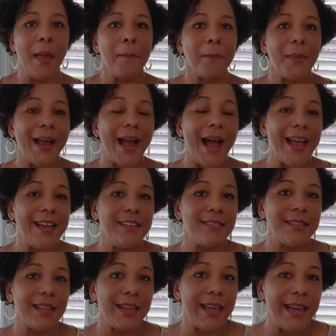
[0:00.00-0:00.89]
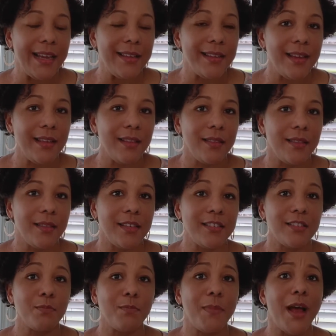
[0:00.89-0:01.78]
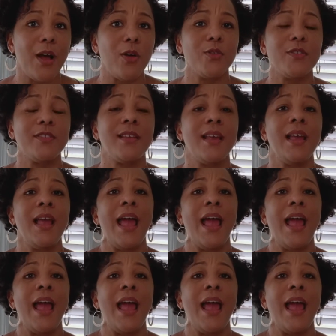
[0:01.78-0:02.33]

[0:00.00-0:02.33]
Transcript: by isolating the spouse